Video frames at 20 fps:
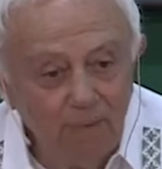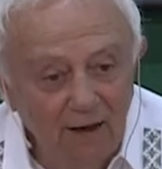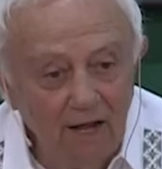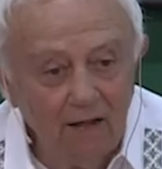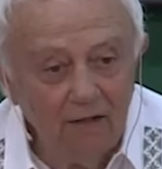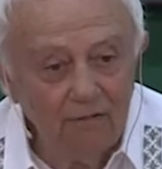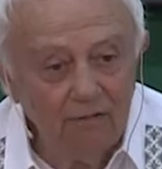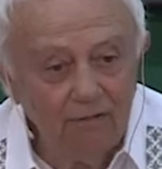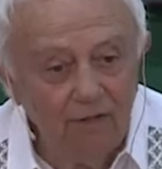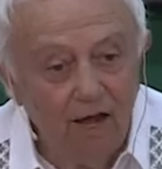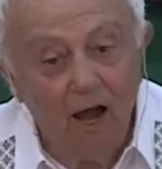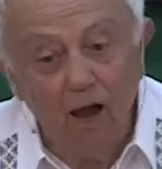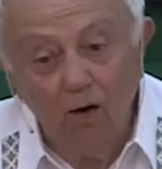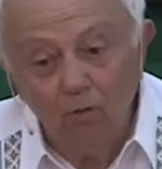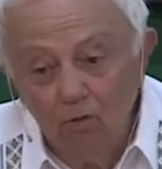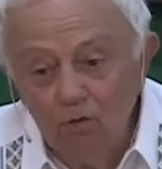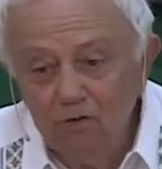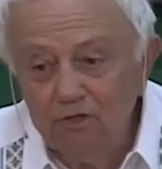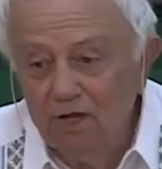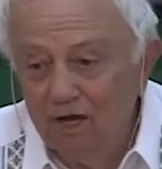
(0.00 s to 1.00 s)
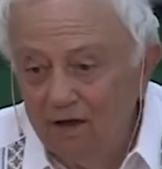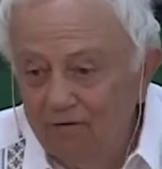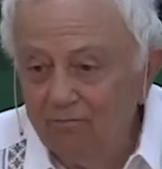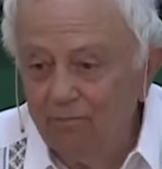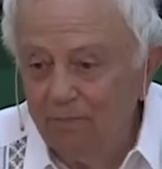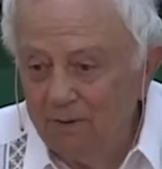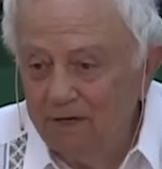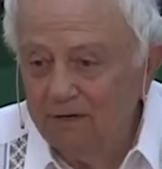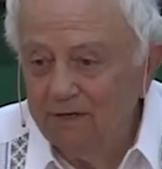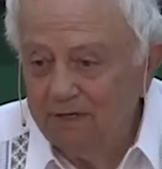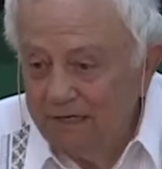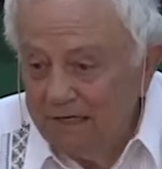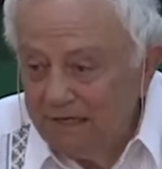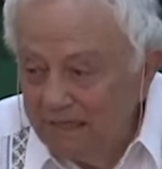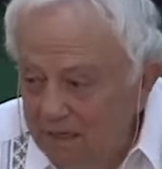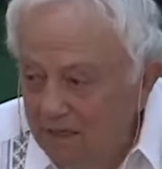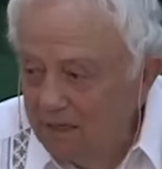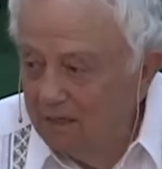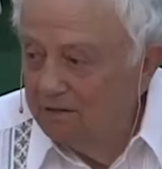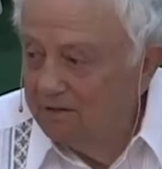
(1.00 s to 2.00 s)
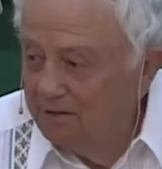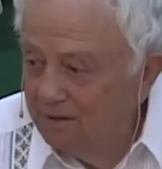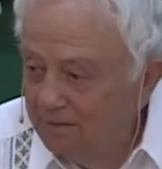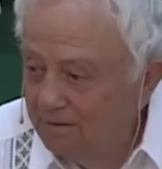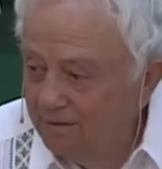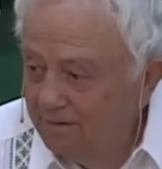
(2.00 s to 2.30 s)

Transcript: path, I would have been killed.